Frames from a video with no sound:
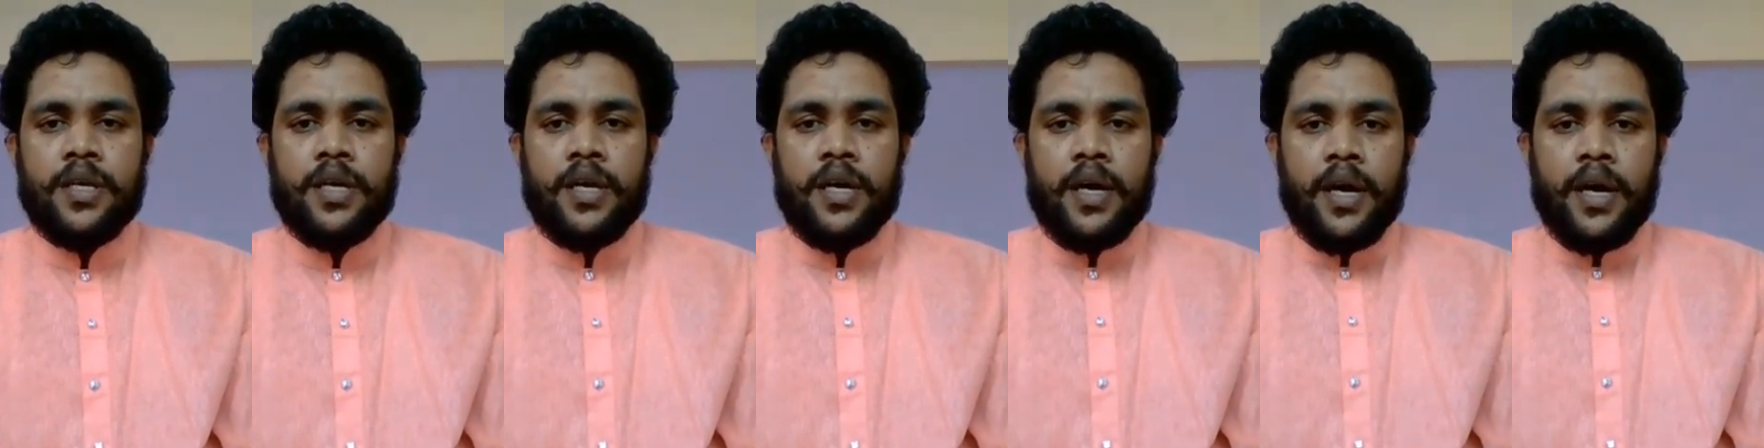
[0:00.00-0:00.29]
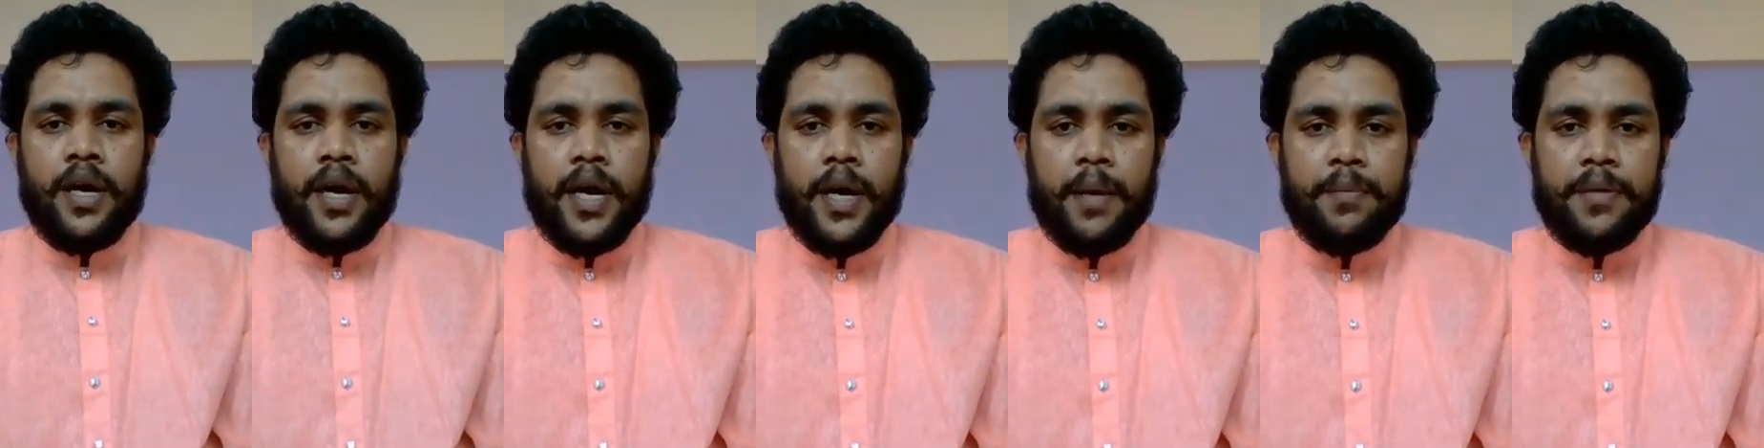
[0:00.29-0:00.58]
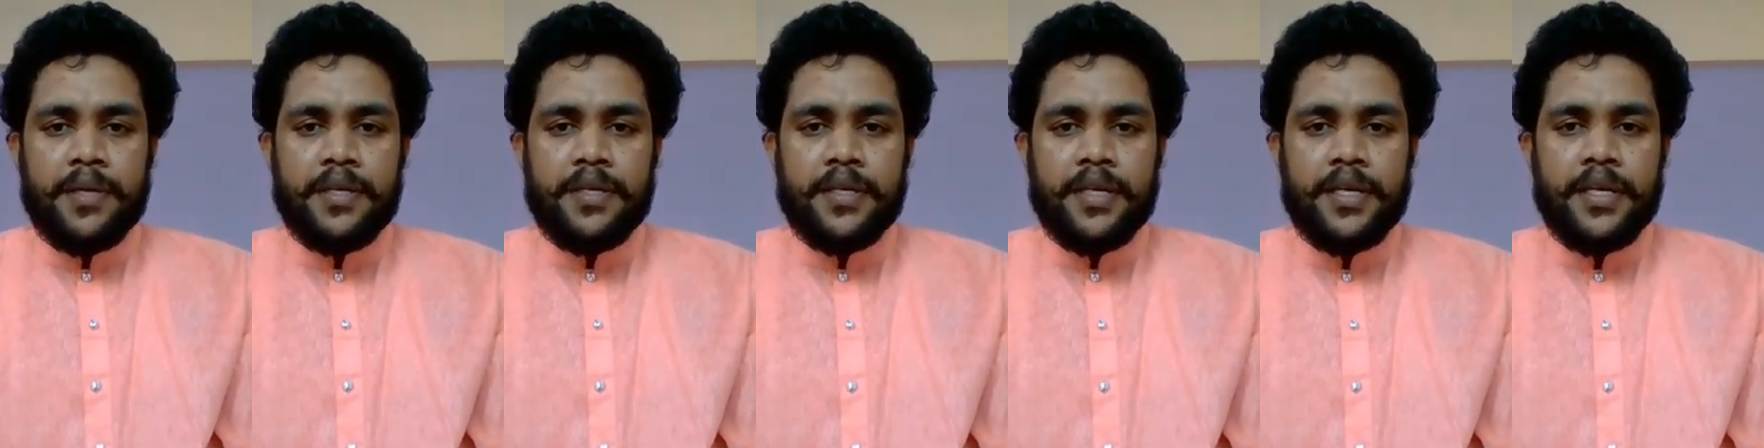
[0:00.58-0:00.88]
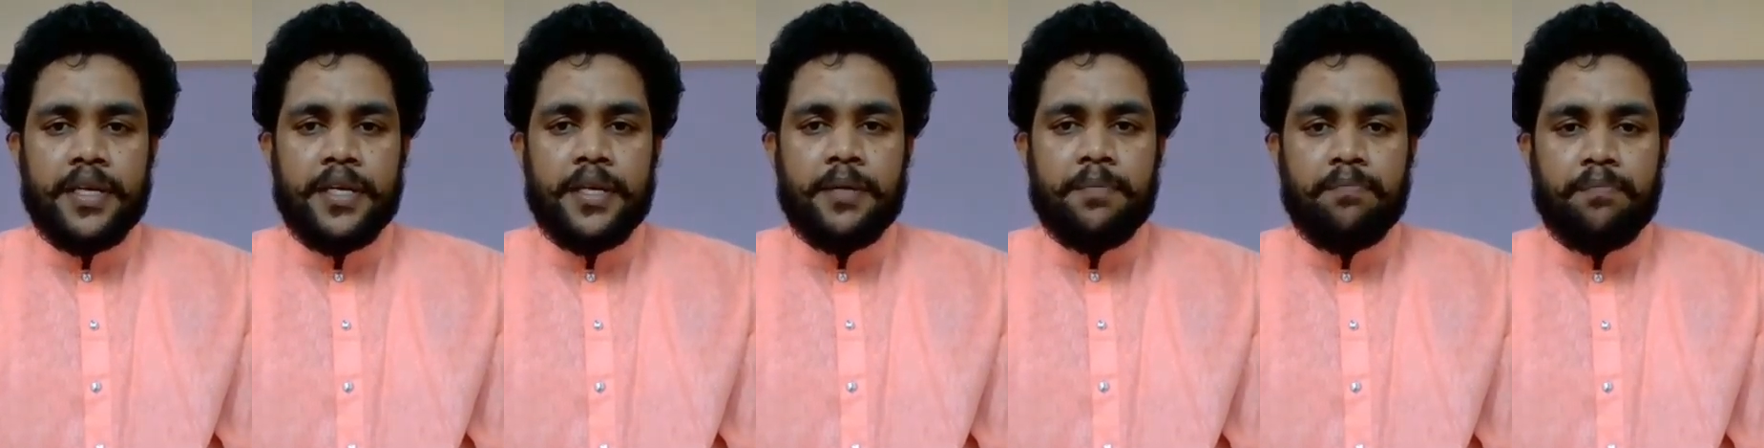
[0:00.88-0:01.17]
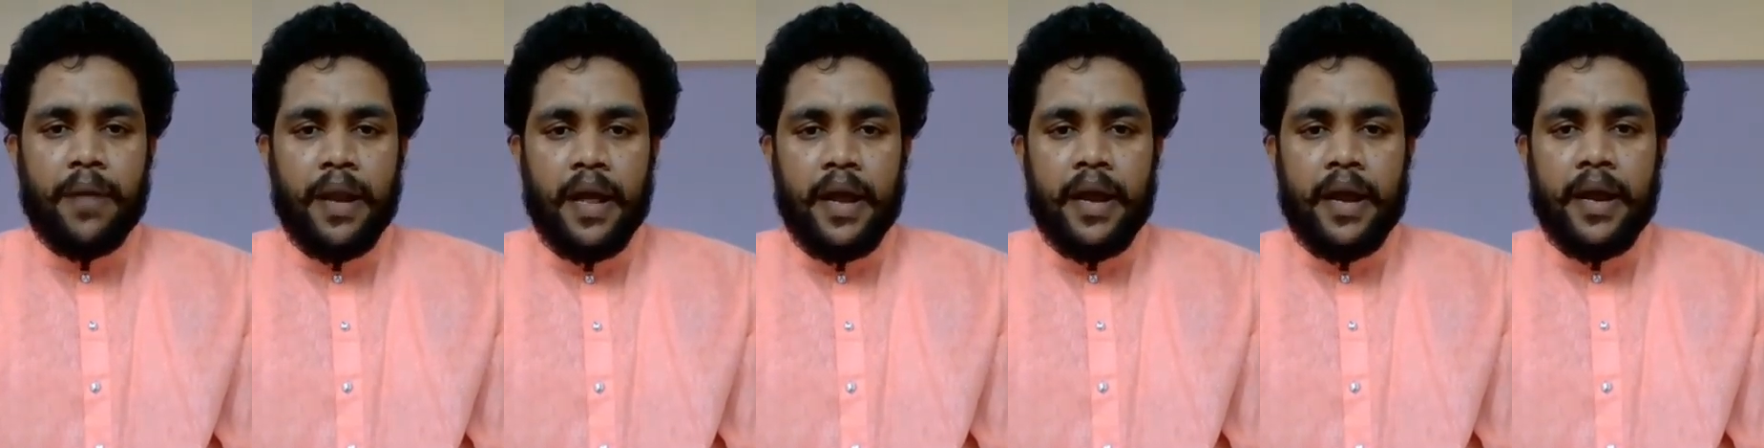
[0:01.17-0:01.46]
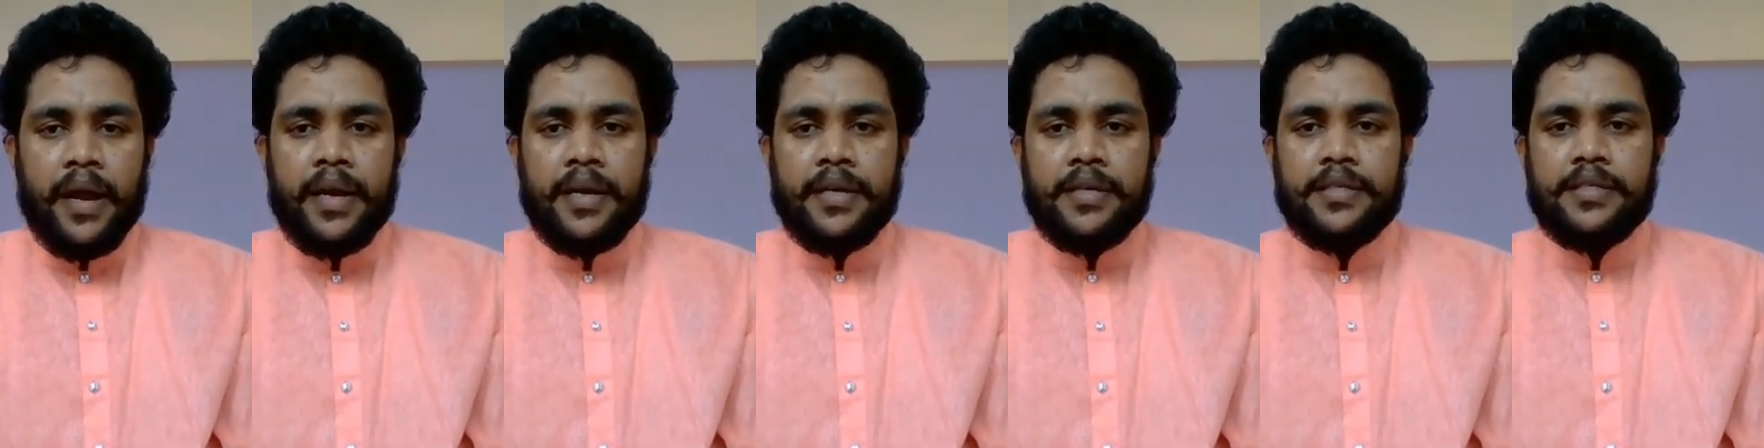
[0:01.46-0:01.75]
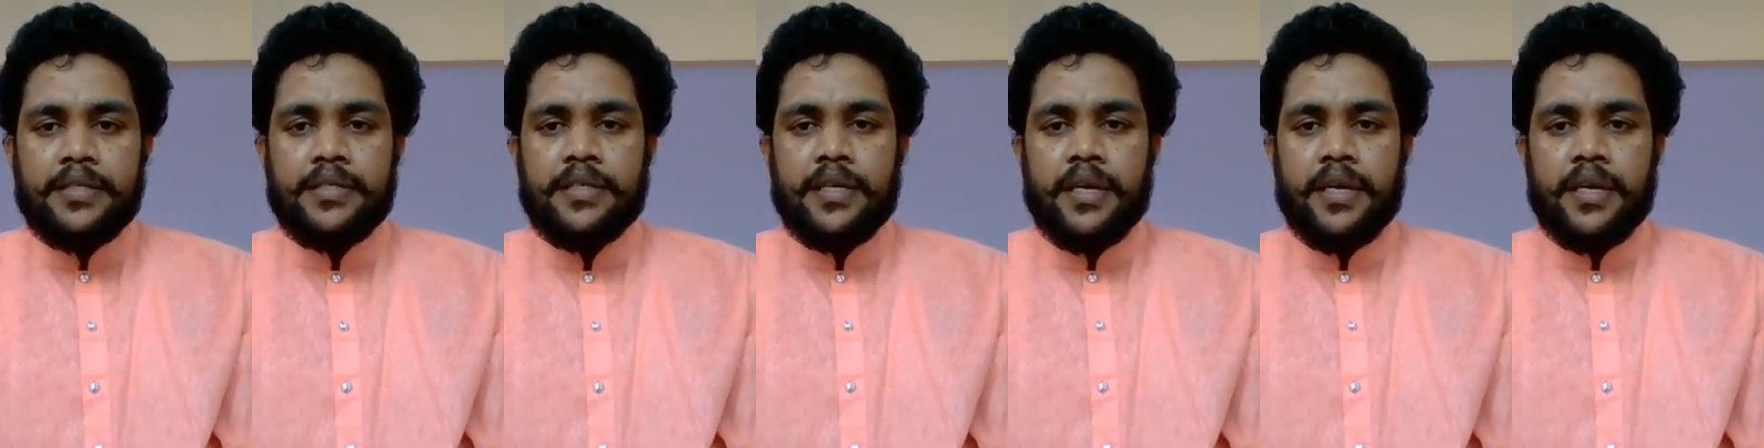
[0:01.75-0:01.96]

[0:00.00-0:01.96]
habitat, plants